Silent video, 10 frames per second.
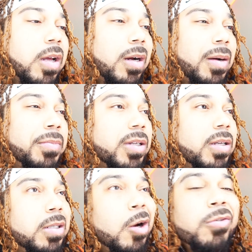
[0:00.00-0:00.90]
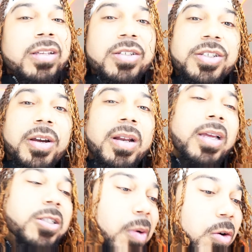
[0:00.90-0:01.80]
um, don't necessarily
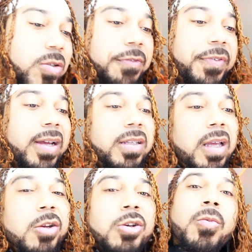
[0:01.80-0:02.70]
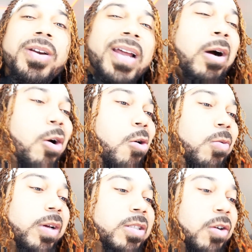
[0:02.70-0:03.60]
expose the fact that, you know, we're not
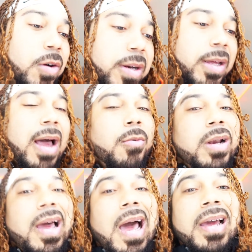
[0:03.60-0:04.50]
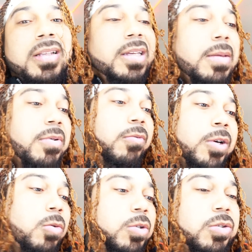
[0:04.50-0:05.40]
always on it. I would li I like to keep it
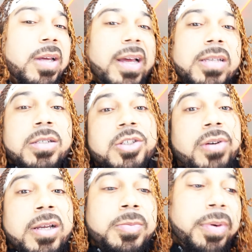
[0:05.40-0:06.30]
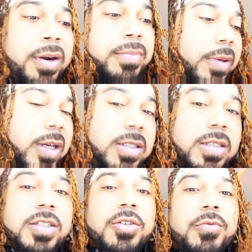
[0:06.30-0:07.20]
real with you guys and transparent, because
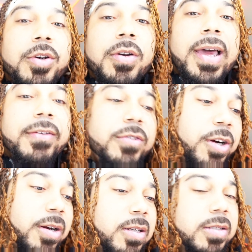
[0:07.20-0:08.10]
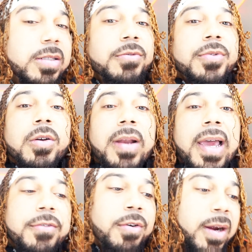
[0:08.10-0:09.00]
this is a real life journey. This is a real
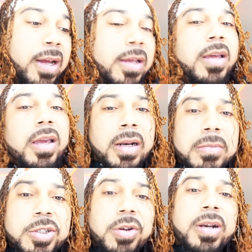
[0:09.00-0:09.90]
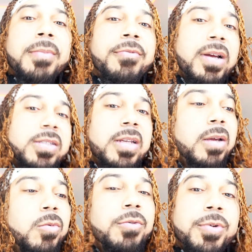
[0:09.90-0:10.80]
life grind, and I'm sure that I'm
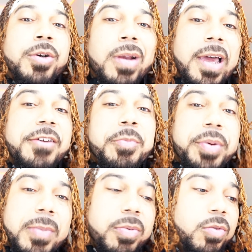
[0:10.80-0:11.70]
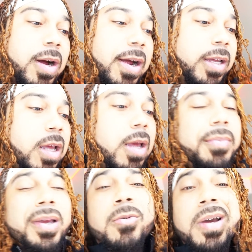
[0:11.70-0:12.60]
resonating with real life Life people. Alright,
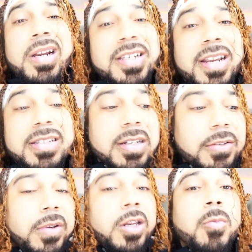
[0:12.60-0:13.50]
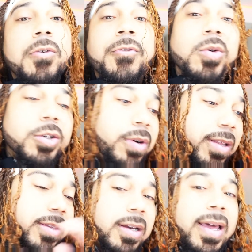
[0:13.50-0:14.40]
but anyway, let's get into this video. Before we do
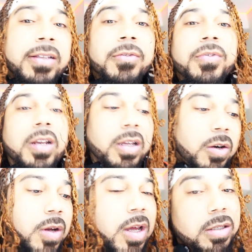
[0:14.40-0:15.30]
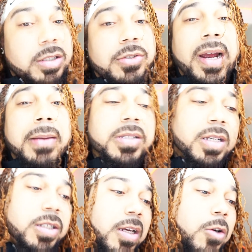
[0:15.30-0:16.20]
anything, like the video, subscribe to
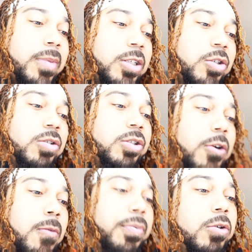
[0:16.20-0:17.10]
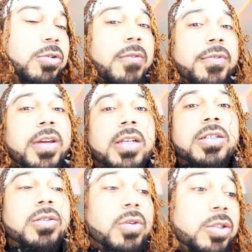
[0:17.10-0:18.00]
the channel, make sure you turn on post
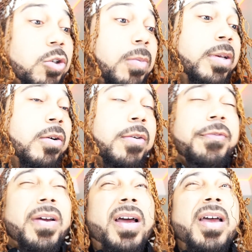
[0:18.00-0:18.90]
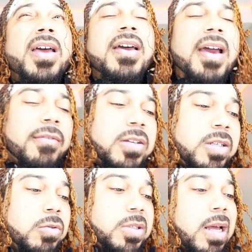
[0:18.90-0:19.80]
notifications so that you can be notified every
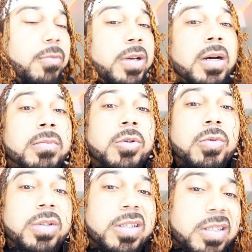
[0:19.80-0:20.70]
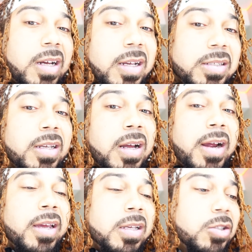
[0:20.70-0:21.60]
single time we come through with this content.
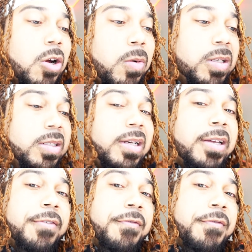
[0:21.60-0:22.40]
Alright, it's always a lit